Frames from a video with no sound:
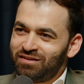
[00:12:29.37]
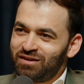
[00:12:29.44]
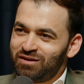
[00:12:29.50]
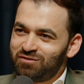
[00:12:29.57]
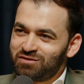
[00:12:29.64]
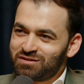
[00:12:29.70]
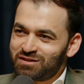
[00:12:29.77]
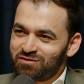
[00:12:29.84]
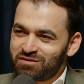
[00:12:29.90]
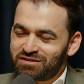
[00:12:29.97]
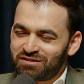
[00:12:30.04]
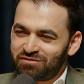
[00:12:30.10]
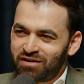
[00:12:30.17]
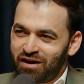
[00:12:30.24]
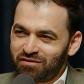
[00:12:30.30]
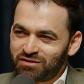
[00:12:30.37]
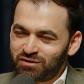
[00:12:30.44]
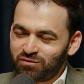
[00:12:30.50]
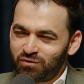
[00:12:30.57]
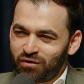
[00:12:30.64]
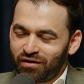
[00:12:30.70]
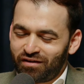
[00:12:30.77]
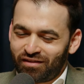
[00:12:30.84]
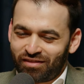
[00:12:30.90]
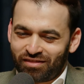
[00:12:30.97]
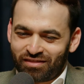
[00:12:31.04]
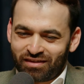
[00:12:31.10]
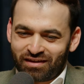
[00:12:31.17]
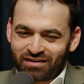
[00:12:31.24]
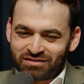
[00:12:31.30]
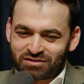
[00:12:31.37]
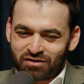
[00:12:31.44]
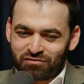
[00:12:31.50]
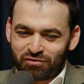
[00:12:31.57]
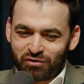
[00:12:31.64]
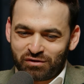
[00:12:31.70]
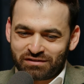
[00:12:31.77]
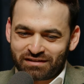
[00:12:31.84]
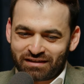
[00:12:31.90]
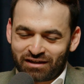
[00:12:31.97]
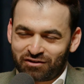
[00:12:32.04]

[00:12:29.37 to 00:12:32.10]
It was surrounded with scaffolding.